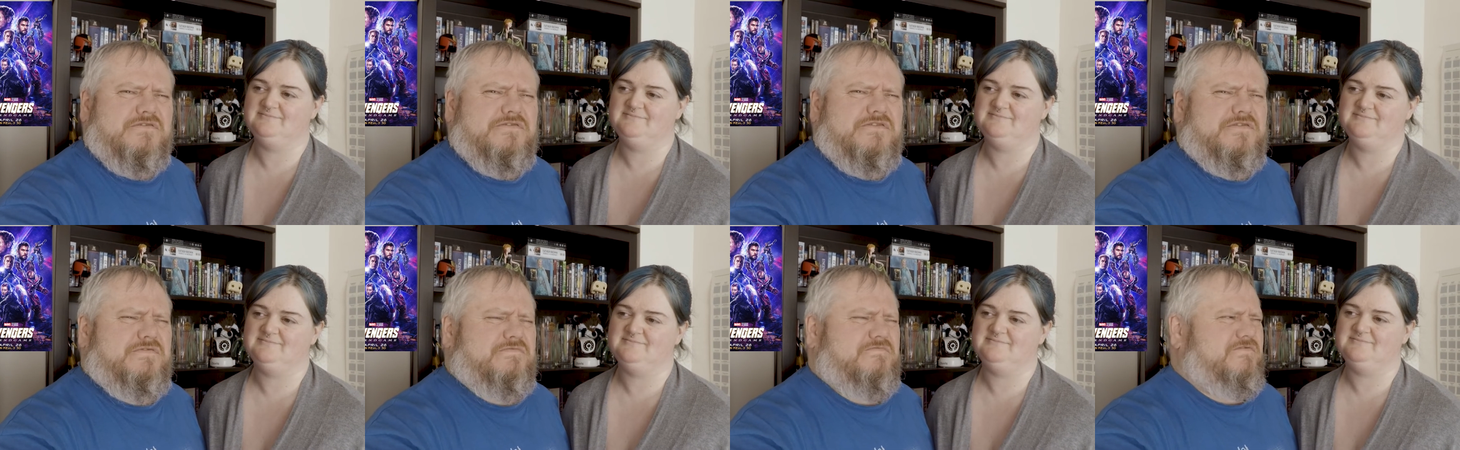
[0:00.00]
Speaker 1: a
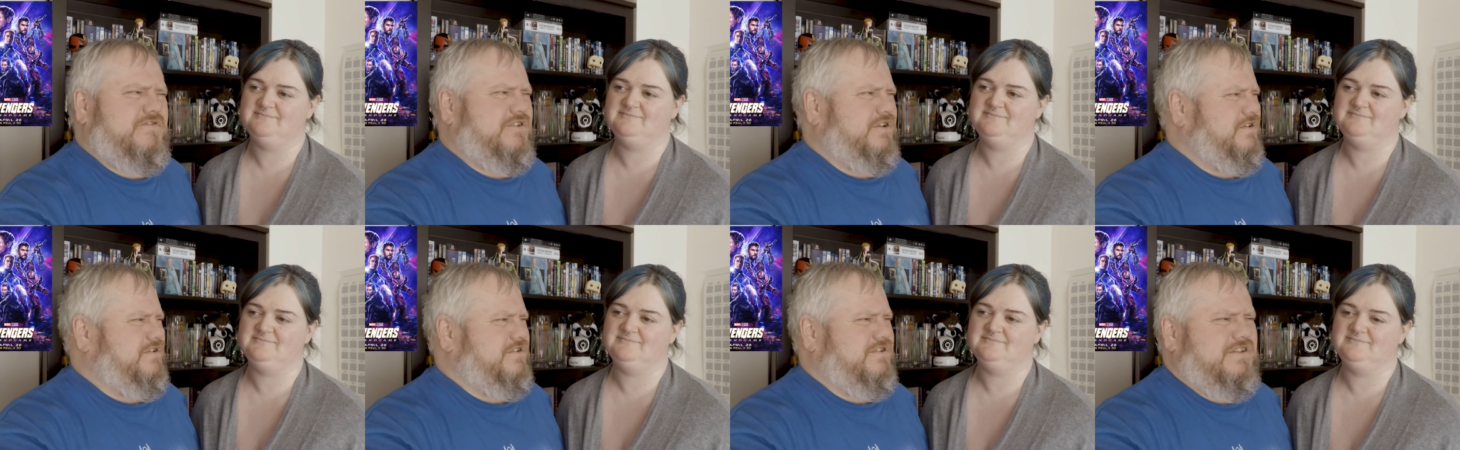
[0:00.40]

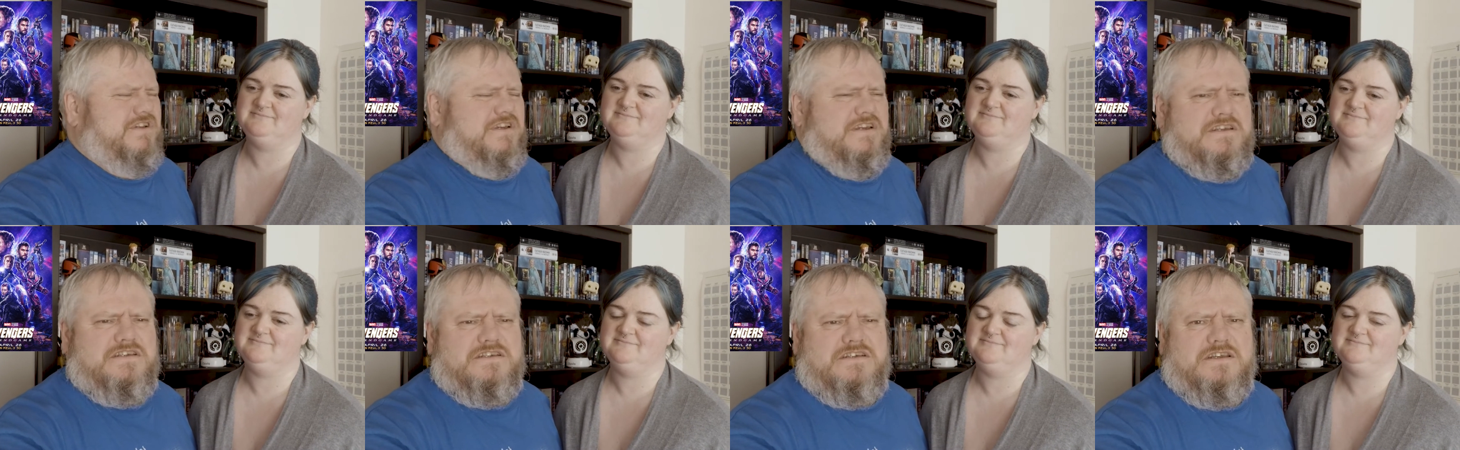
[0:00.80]
few
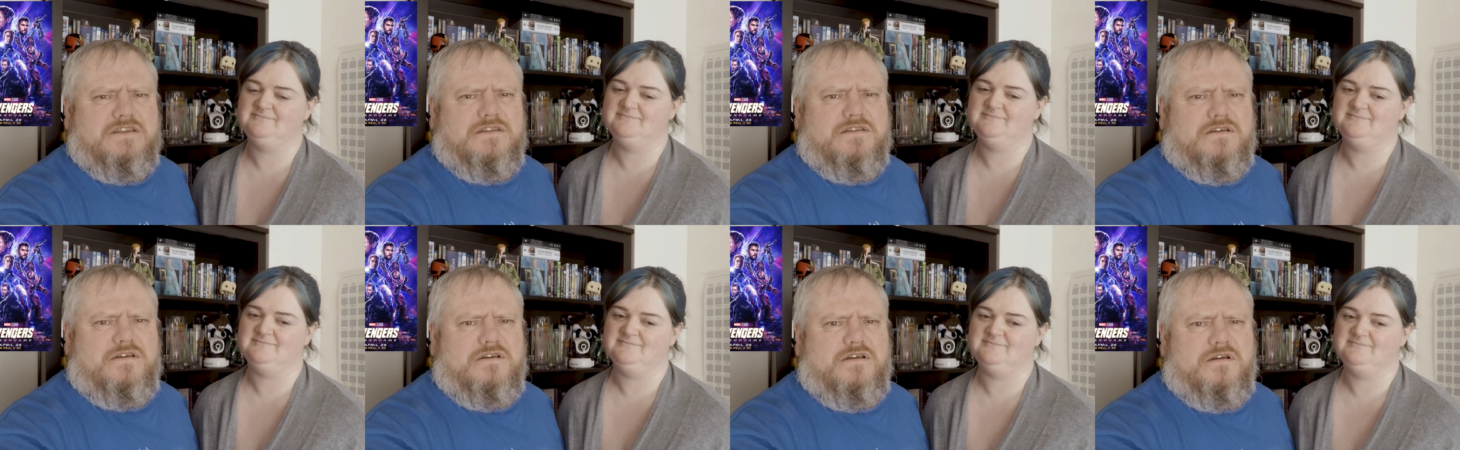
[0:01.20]
scenes in
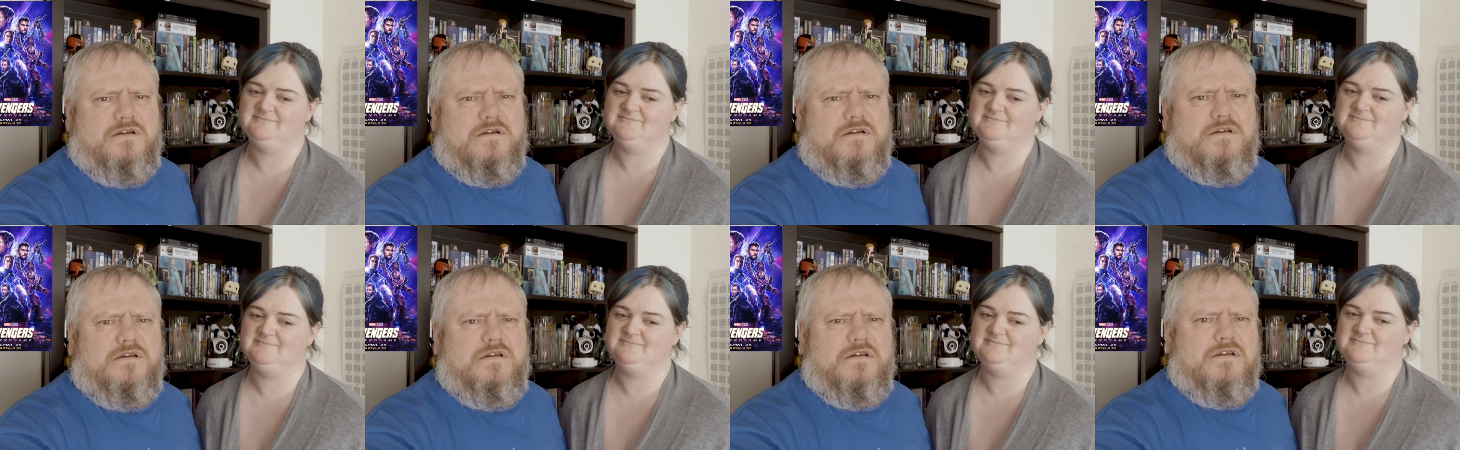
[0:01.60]
there,
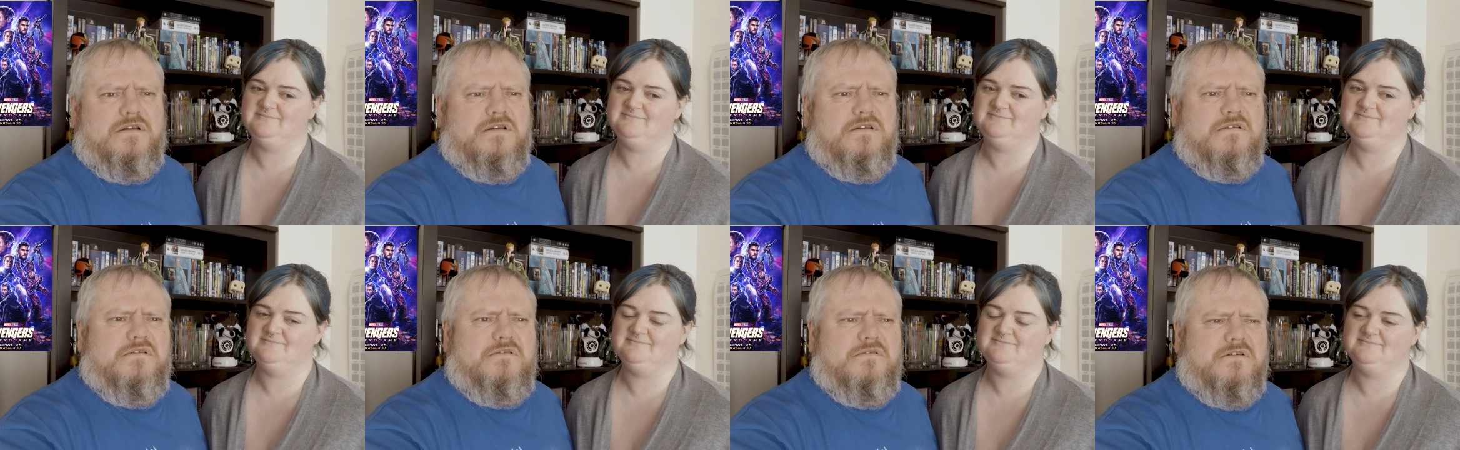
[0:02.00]

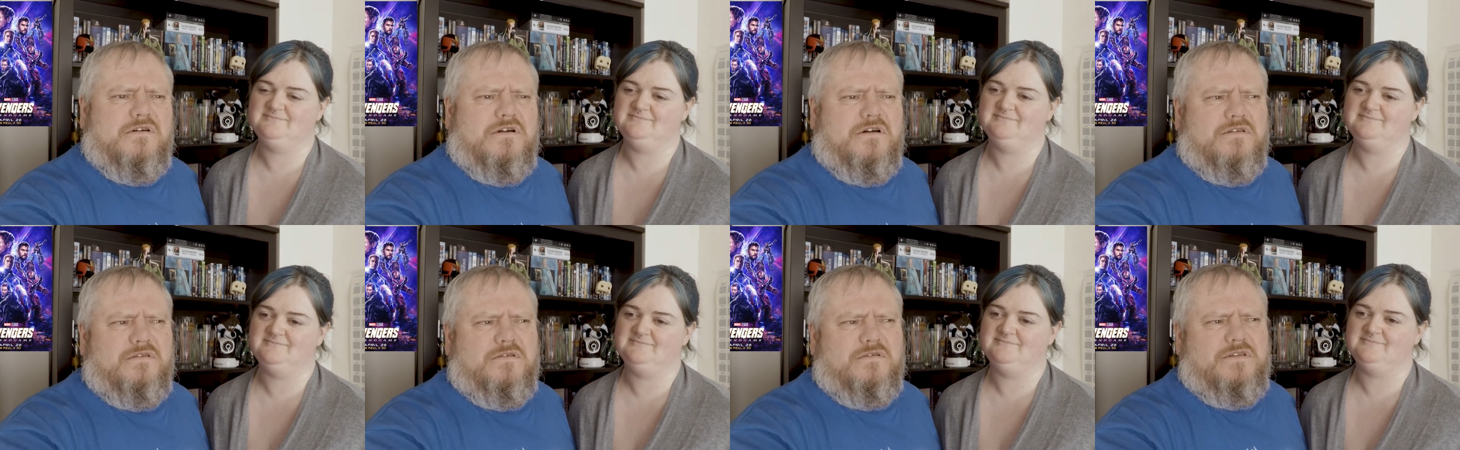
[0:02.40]

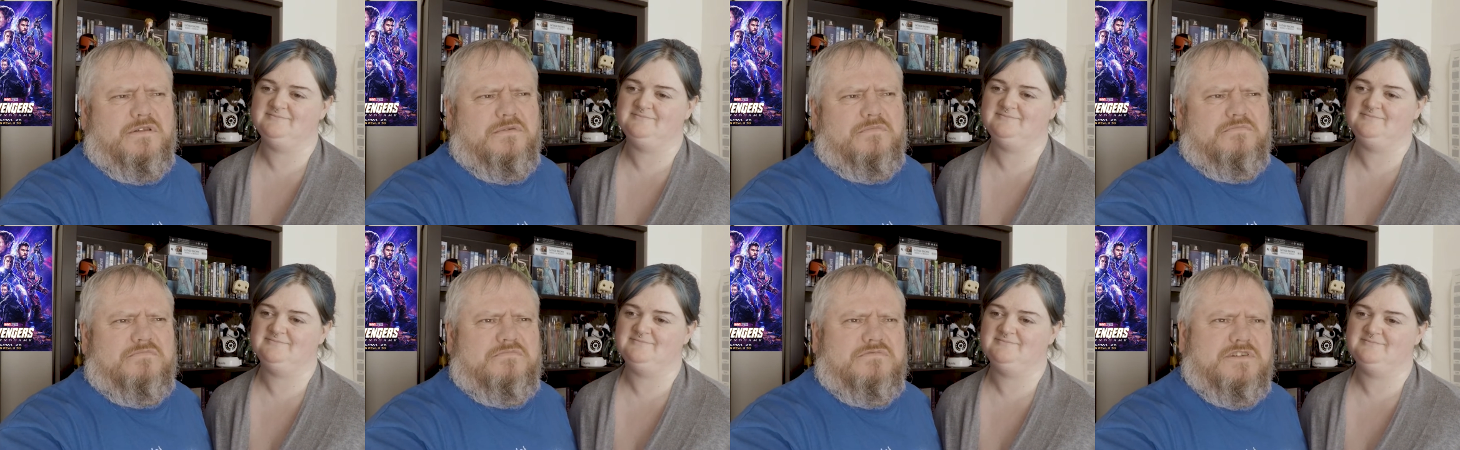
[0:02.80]
although the,
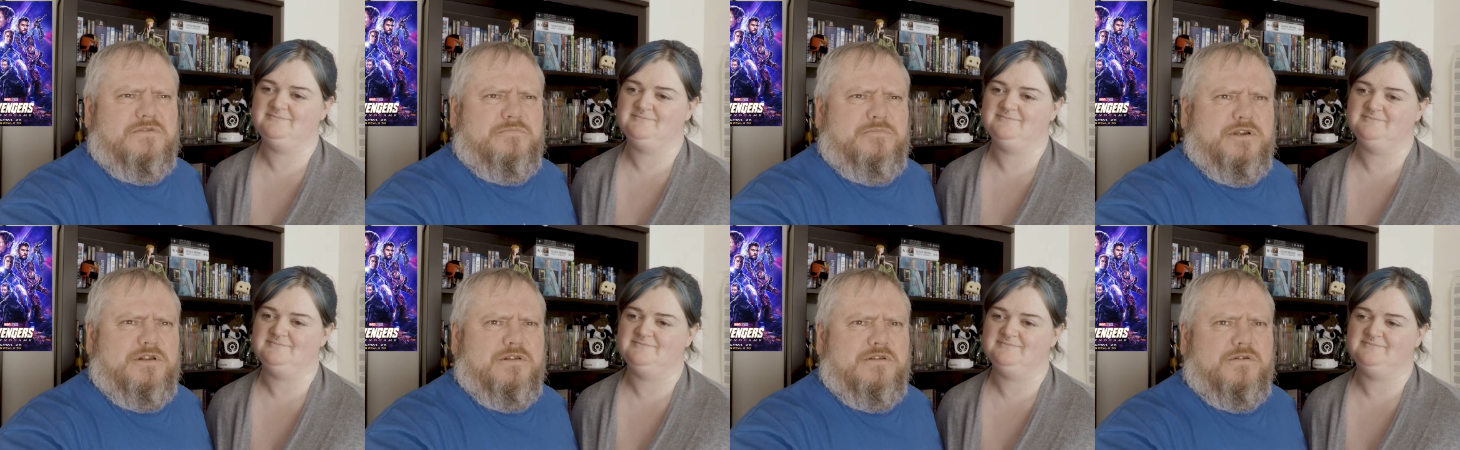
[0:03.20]
the
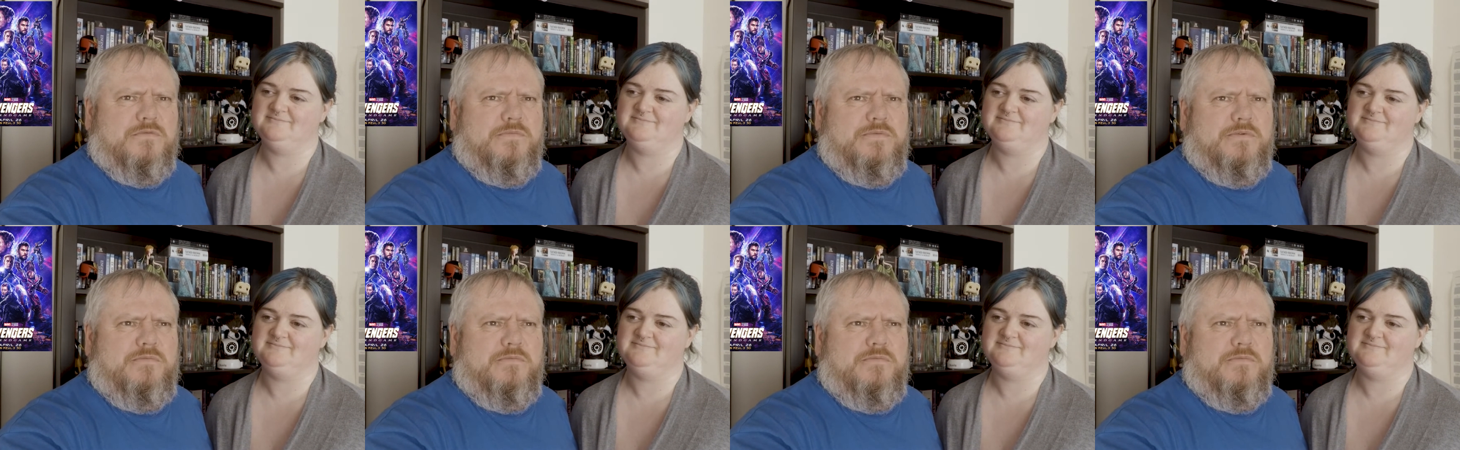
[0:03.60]
build up,